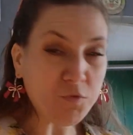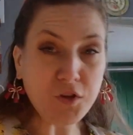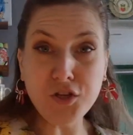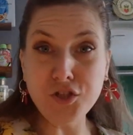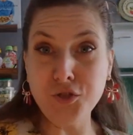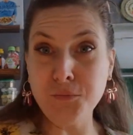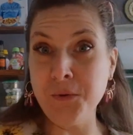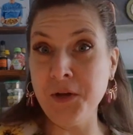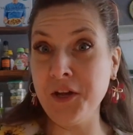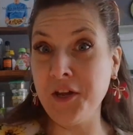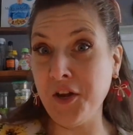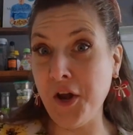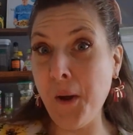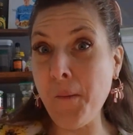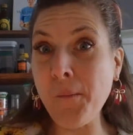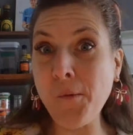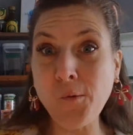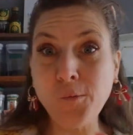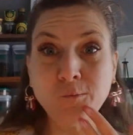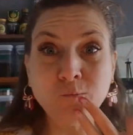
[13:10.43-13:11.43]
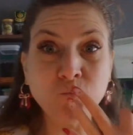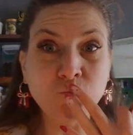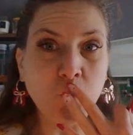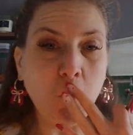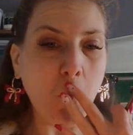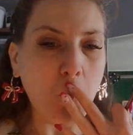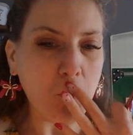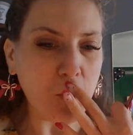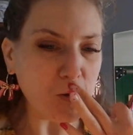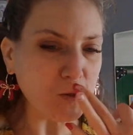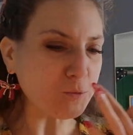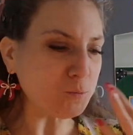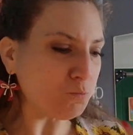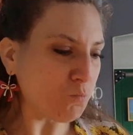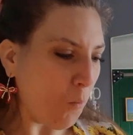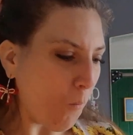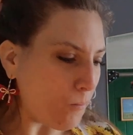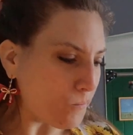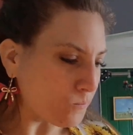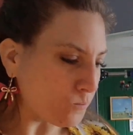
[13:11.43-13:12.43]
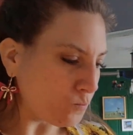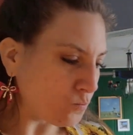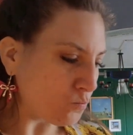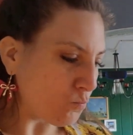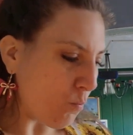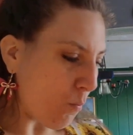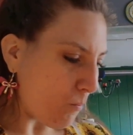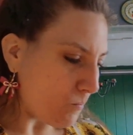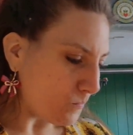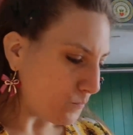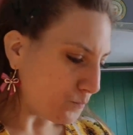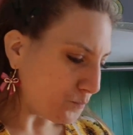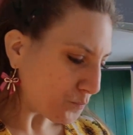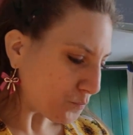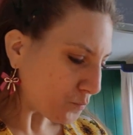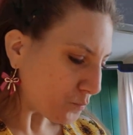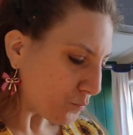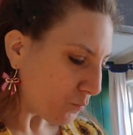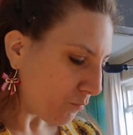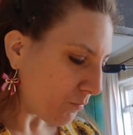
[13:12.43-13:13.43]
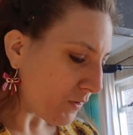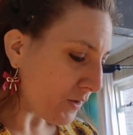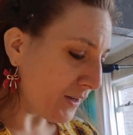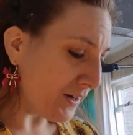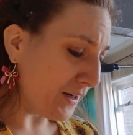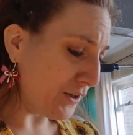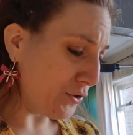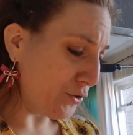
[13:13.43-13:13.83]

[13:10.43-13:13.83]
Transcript: It's a baked apple, but and I